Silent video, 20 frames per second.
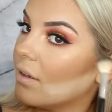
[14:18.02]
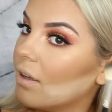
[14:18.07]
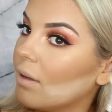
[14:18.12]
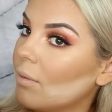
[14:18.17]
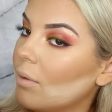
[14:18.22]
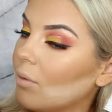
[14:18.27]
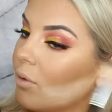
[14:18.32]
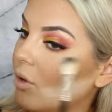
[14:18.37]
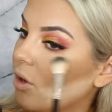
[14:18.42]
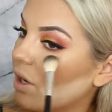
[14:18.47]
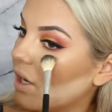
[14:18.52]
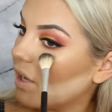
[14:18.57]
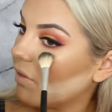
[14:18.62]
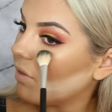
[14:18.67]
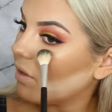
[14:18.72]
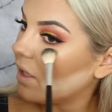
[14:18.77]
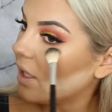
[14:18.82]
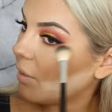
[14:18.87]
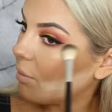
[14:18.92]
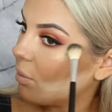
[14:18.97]
I'm not
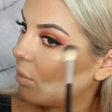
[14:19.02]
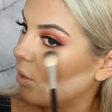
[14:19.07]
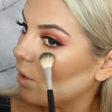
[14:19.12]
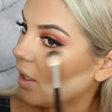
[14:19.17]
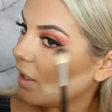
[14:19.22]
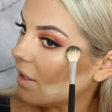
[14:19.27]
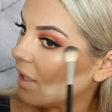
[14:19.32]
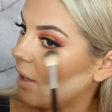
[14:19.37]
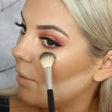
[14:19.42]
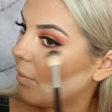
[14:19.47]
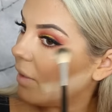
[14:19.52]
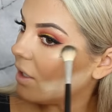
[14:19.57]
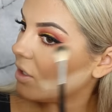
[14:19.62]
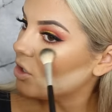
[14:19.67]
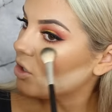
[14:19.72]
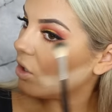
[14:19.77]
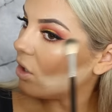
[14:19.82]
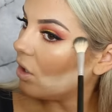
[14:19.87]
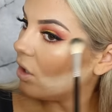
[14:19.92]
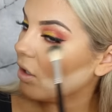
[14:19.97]
even like putting that
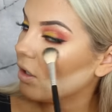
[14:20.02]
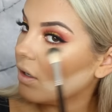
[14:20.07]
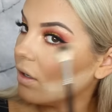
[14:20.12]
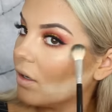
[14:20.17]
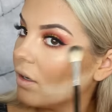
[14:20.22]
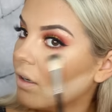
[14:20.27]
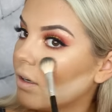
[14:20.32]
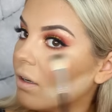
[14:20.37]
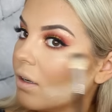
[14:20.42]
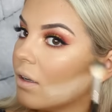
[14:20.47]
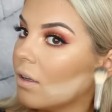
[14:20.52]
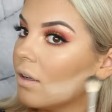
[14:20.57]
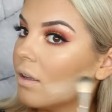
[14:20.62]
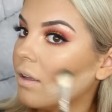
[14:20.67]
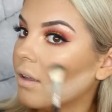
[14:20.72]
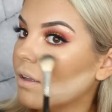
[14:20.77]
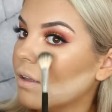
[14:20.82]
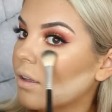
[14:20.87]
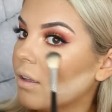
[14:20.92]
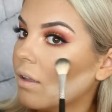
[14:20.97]
much on
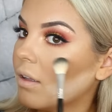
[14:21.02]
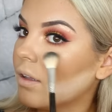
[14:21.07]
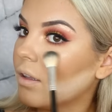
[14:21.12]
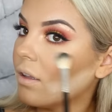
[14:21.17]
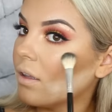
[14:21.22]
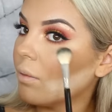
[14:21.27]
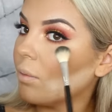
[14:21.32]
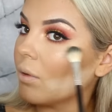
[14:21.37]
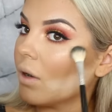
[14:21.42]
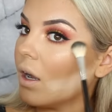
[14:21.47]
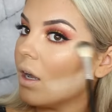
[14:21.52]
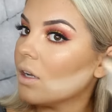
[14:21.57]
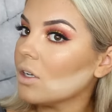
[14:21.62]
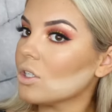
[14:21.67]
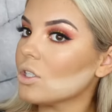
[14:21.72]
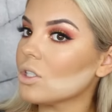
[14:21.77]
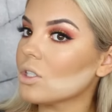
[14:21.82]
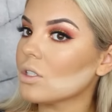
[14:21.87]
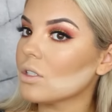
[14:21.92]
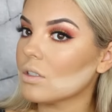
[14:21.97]
the
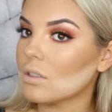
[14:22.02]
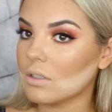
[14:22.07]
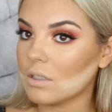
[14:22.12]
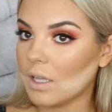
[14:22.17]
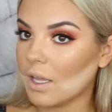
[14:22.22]
brush.